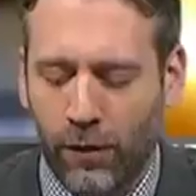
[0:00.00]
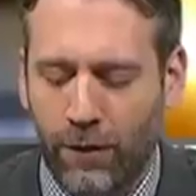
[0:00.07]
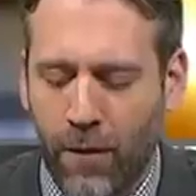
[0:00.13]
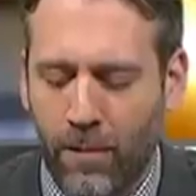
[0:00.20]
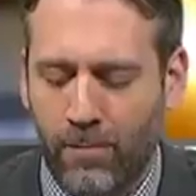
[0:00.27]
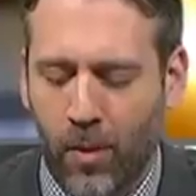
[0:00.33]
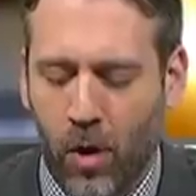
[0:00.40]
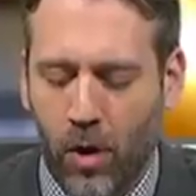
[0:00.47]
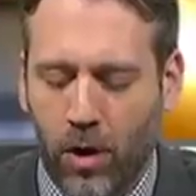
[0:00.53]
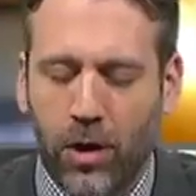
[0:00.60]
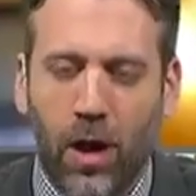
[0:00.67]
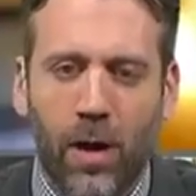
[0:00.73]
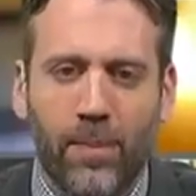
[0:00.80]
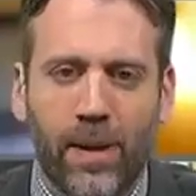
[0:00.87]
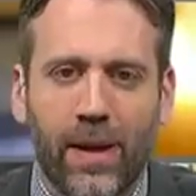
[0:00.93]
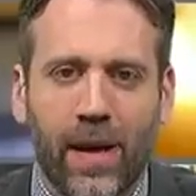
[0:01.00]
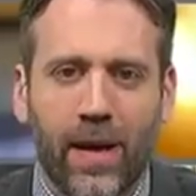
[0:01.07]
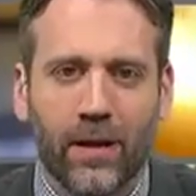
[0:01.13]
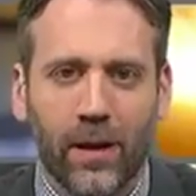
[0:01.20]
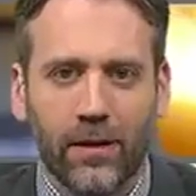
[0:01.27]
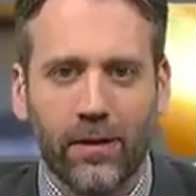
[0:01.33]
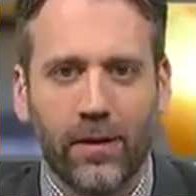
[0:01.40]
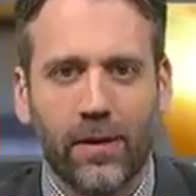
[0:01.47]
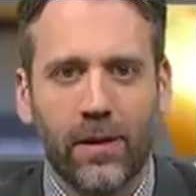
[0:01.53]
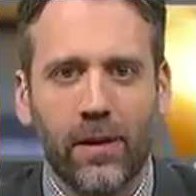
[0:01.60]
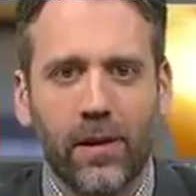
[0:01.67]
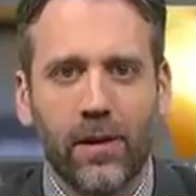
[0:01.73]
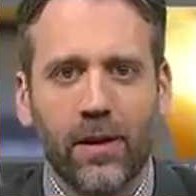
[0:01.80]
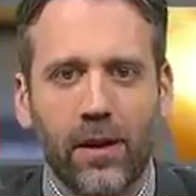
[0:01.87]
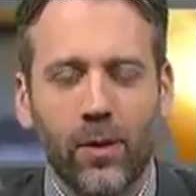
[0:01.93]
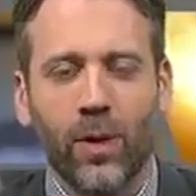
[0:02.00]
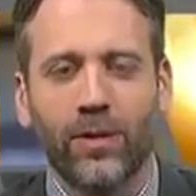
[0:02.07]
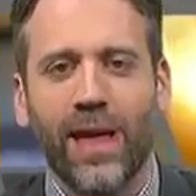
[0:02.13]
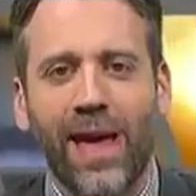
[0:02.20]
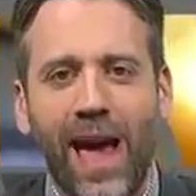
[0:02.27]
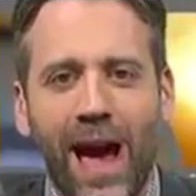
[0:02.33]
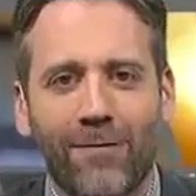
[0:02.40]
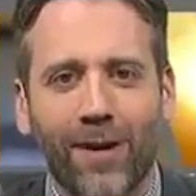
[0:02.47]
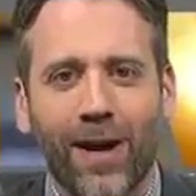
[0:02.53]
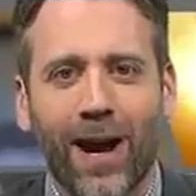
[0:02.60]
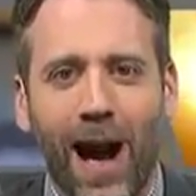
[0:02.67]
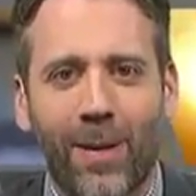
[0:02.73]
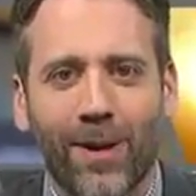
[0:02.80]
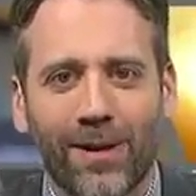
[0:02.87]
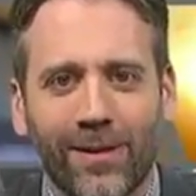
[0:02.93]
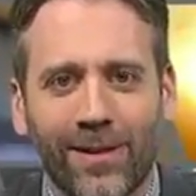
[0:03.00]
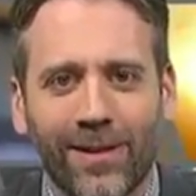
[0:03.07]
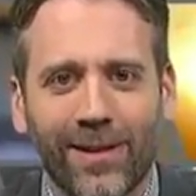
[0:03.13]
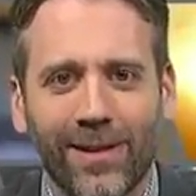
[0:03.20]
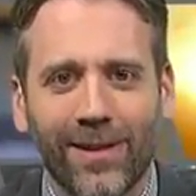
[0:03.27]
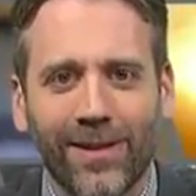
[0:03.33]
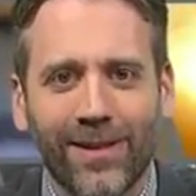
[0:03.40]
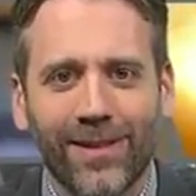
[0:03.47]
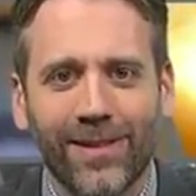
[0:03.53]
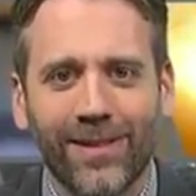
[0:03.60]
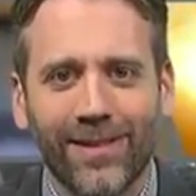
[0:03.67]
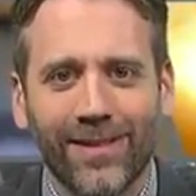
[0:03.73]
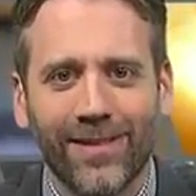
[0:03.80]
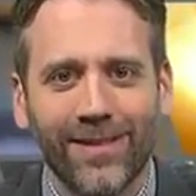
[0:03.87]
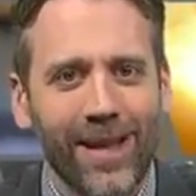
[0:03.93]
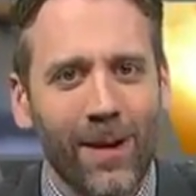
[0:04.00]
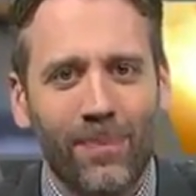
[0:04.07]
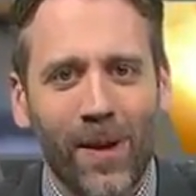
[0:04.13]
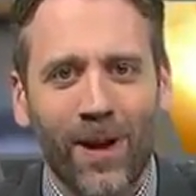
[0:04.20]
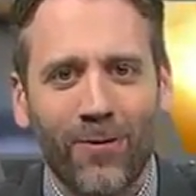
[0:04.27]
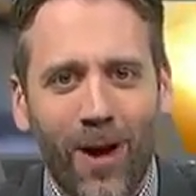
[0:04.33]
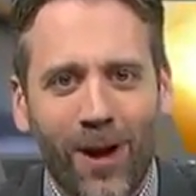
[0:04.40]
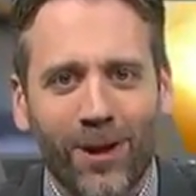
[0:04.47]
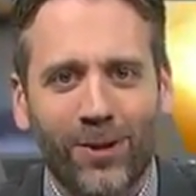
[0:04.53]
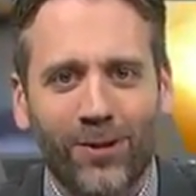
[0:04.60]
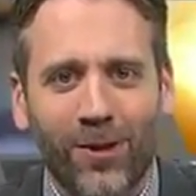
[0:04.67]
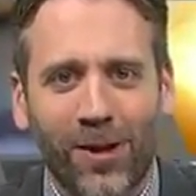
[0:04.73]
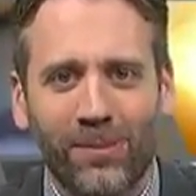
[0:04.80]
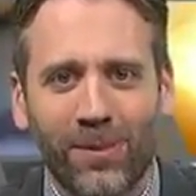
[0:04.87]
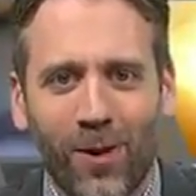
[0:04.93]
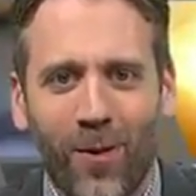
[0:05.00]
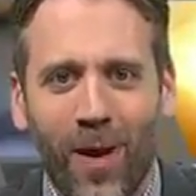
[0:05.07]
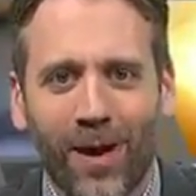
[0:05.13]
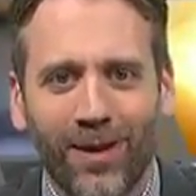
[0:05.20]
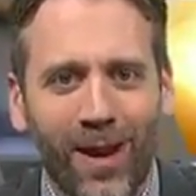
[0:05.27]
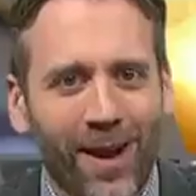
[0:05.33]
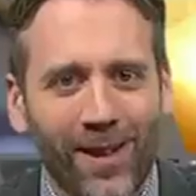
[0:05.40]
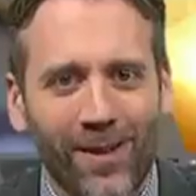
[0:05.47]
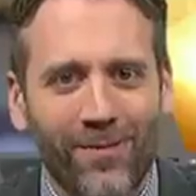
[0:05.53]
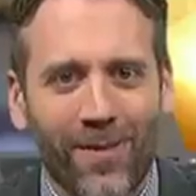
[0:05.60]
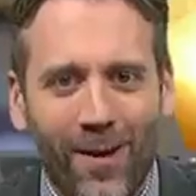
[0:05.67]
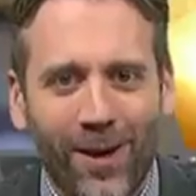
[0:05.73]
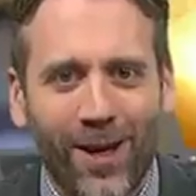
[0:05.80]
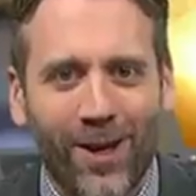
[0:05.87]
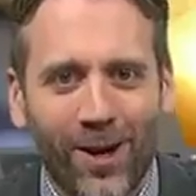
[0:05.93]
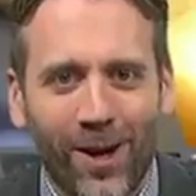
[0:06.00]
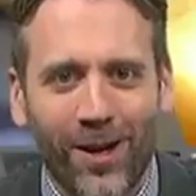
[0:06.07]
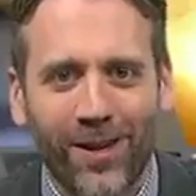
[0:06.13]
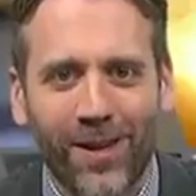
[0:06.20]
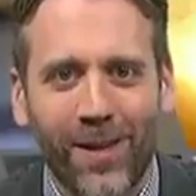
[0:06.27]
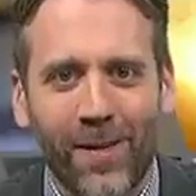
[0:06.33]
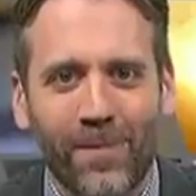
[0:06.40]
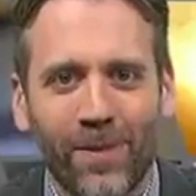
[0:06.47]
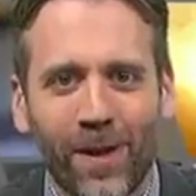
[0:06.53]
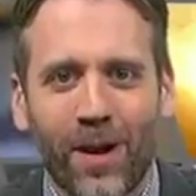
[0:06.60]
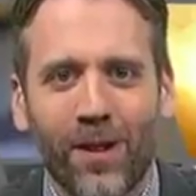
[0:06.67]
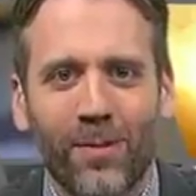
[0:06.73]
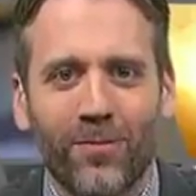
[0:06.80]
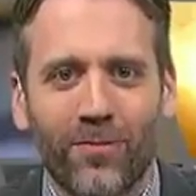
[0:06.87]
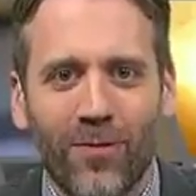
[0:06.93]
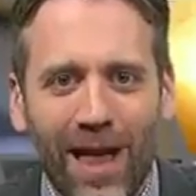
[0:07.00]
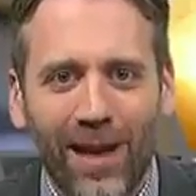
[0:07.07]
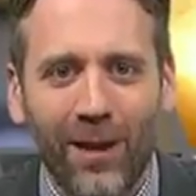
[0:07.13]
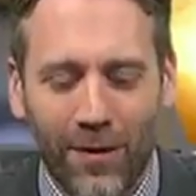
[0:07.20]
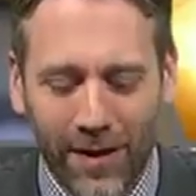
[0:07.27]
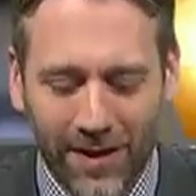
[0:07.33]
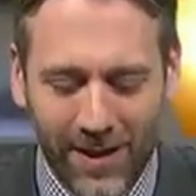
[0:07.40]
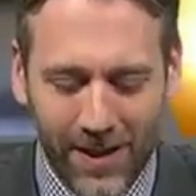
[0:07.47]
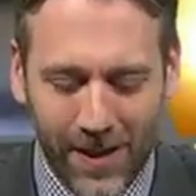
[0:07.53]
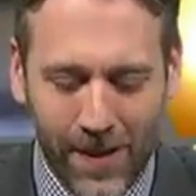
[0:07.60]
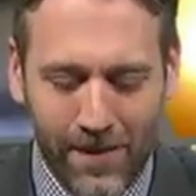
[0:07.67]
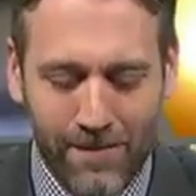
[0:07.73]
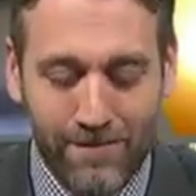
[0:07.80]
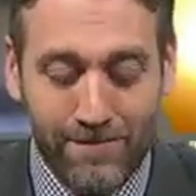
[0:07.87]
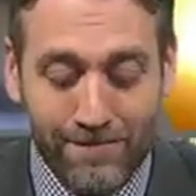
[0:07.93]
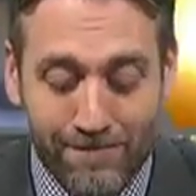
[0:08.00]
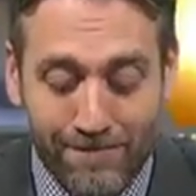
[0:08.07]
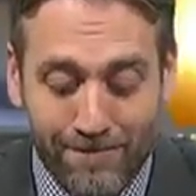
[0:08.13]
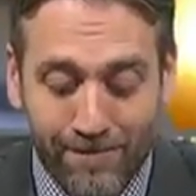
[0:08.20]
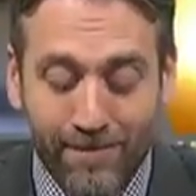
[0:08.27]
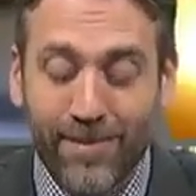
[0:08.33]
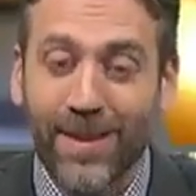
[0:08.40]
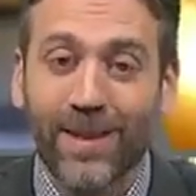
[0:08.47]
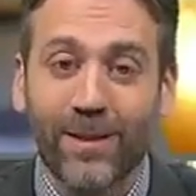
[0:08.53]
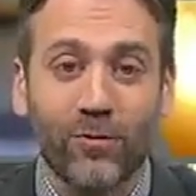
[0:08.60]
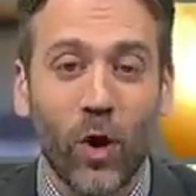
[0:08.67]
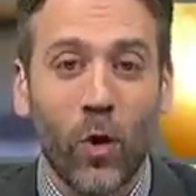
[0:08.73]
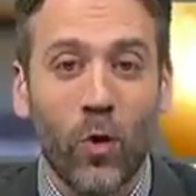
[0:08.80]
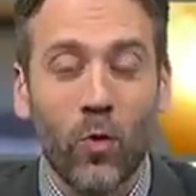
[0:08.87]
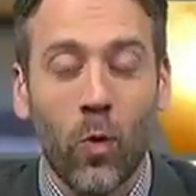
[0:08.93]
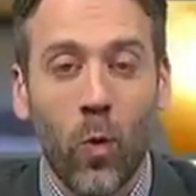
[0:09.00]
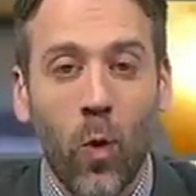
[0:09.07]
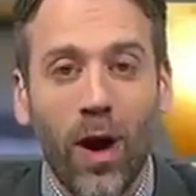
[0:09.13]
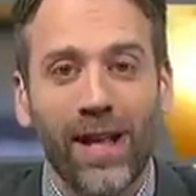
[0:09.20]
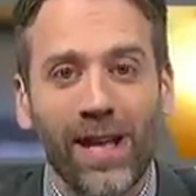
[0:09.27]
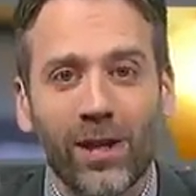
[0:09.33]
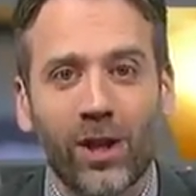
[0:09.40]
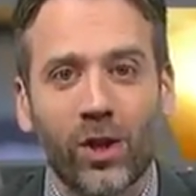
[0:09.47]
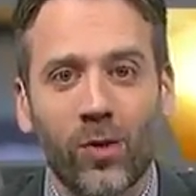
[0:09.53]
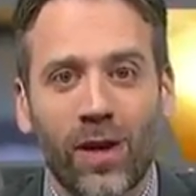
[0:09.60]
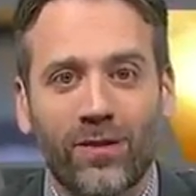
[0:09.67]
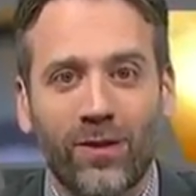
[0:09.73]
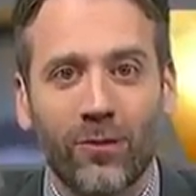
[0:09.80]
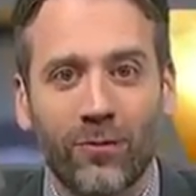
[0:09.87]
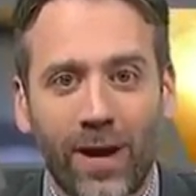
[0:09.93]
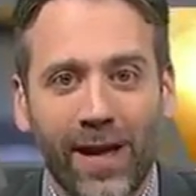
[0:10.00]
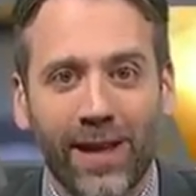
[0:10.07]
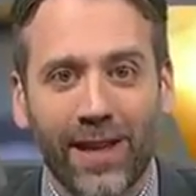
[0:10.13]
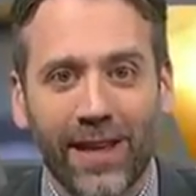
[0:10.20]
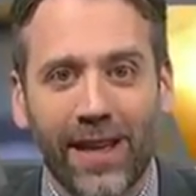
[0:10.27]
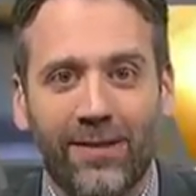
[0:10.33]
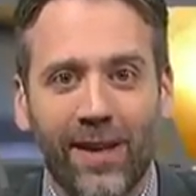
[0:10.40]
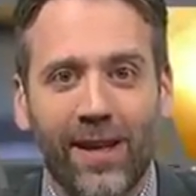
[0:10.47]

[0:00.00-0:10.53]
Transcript: Football Club in England. You know what they have in common? Not being run extremely well. None of them very good. None of them relevant. So what issue is it really?